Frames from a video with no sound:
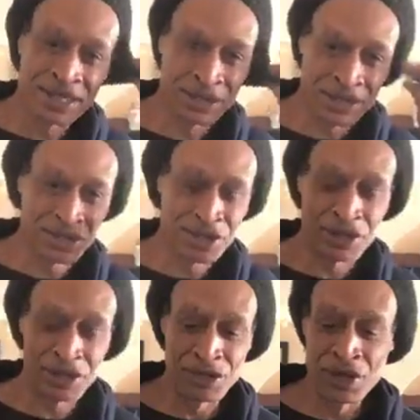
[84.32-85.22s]
Nice
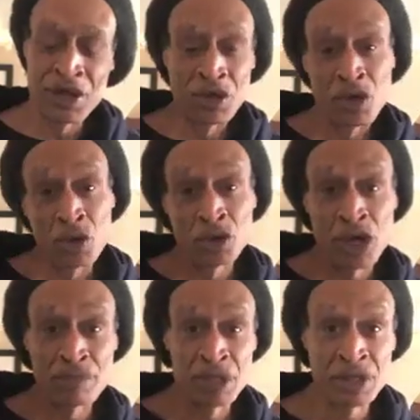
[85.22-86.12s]
to see you.
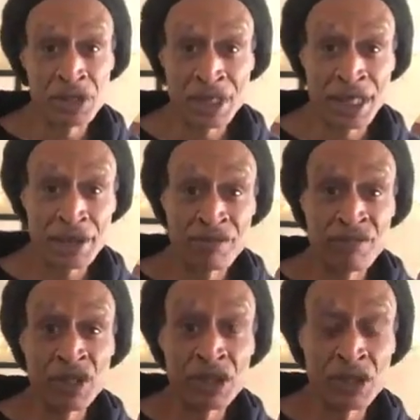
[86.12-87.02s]
Long time since I've
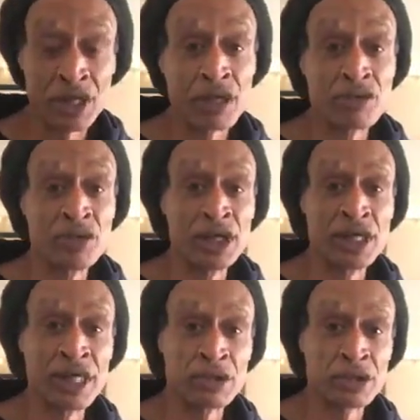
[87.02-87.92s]
done a vid, you know,
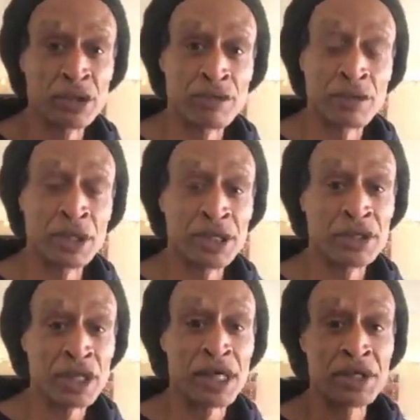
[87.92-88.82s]
really and
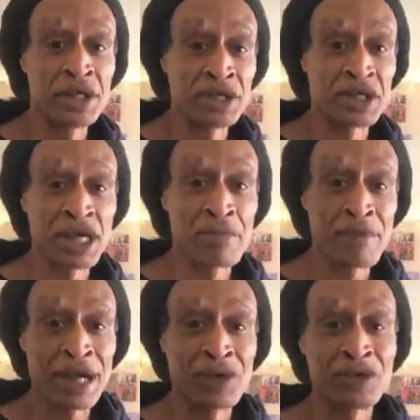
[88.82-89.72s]
truthfully. So I need
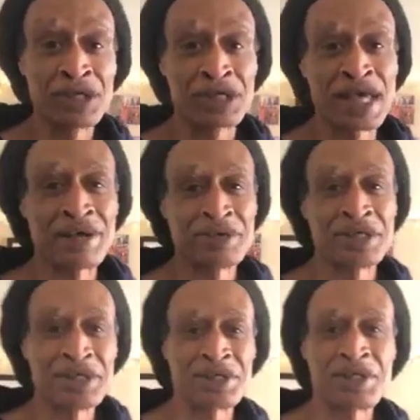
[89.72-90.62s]
to get back on the
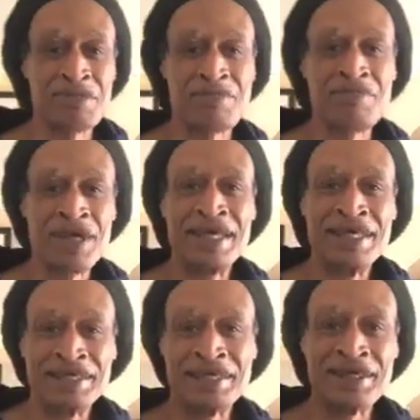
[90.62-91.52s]
sound system
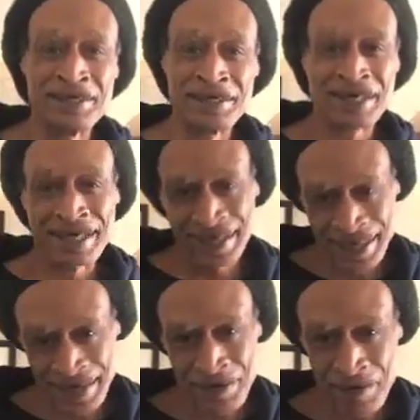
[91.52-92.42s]
things
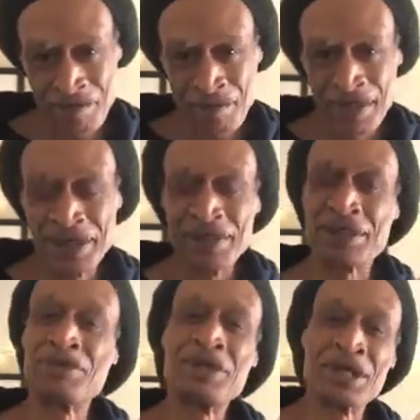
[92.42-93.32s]
again.
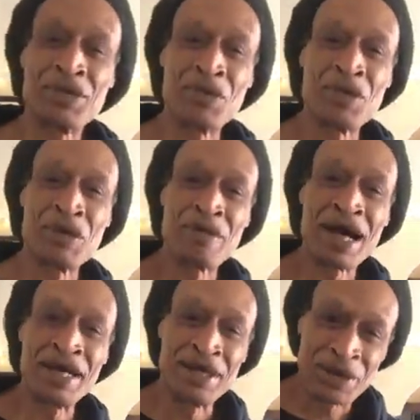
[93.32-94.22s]
So we can
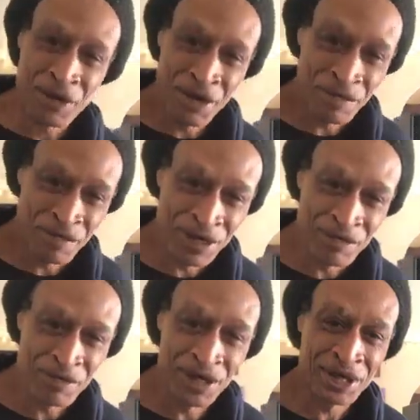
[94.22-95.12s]
talk about
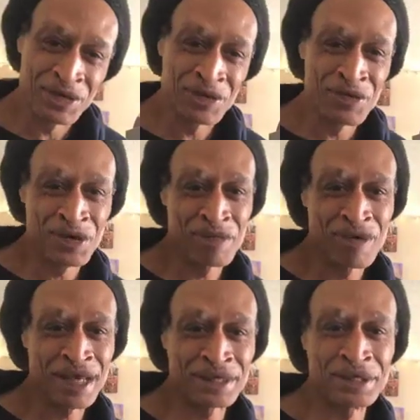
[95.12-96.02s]
equipment, we can
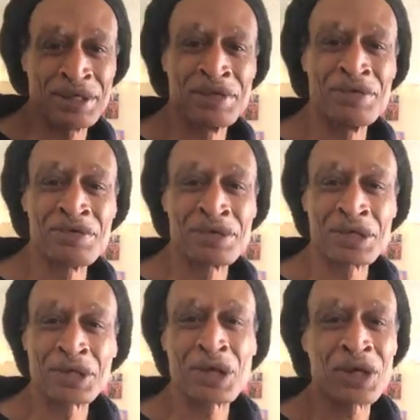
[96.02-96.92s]
talk about
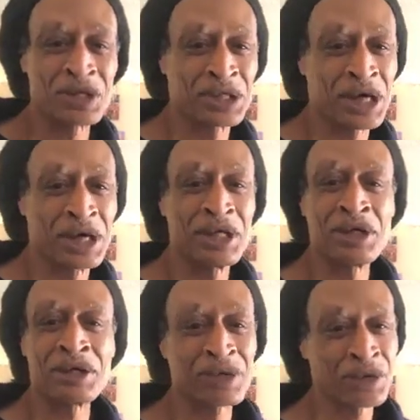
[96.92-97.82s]
signal
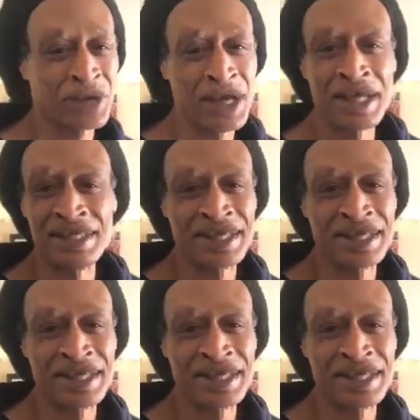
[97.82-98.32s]
structure, all